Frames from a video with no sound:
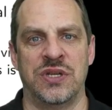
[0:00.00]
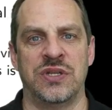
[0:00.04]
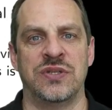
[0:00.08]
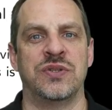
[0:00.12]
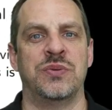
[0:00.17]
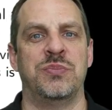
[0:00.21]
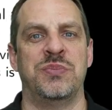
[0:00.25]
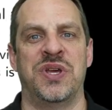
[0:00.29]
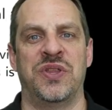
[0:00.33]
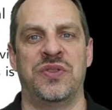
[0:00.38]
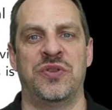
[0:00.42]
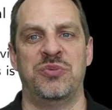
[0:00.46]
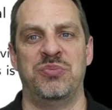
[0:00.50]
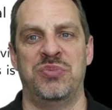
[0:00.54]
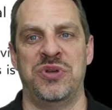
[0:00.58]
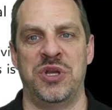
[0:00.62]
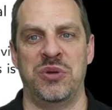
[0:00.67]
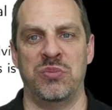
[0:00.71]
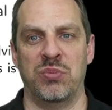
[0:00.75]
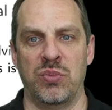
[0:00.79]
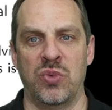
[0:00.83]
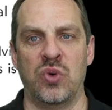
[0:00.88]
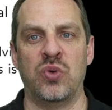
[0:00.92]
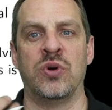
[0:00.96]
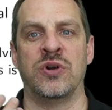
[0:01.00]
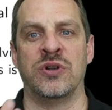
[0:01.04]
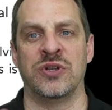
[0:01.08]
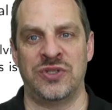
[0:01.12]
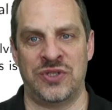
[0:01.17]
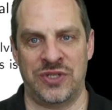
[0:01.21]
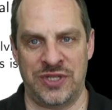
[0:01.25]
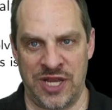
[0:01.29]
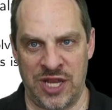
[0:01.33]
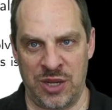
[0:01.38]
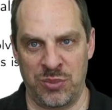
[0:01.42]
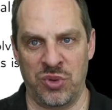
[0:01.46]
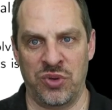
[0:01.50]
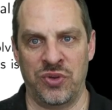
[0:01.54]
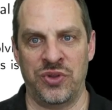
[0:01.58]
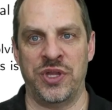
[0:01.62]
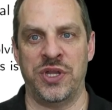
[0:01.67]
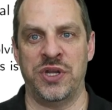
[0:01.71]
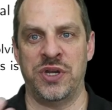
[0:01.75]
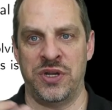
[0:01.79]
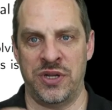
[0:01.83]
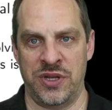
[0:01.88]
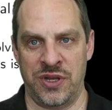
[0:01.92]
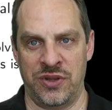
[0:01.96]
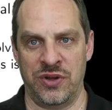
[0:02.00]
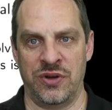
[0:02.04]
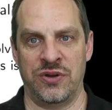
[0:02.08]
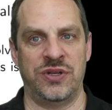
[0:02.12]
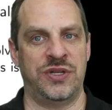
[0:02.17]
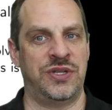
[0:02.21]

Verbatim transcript: as a method being more stable than another.